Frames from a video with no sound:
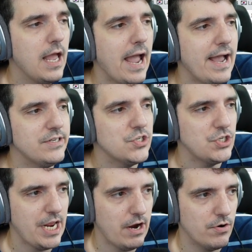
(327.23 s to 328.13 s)
As
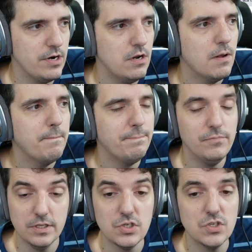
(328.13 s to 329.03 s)
Terran,
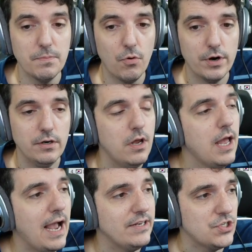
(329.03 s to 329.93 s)
this is important,
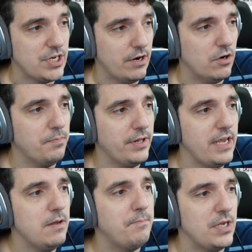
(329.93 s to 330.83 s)
as Terran
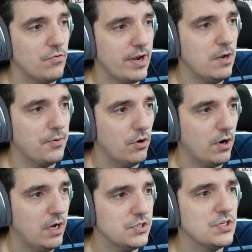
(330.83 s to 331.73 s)
playing B rank
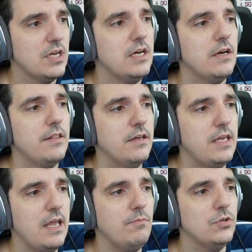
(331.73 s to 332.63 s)
Protoss, the
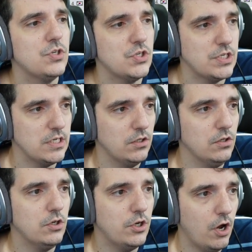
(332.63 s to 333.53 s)
game would
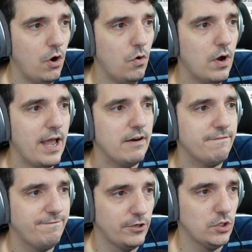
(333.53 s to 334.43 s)
still go at
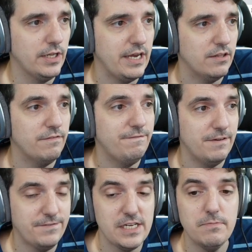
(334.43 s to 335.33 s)
full length,
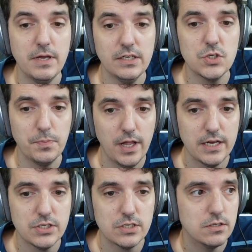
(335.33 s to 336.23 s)
15 minutes
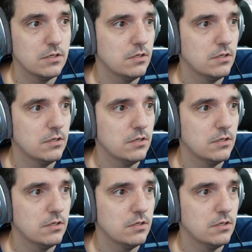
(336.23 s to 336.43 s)
plus.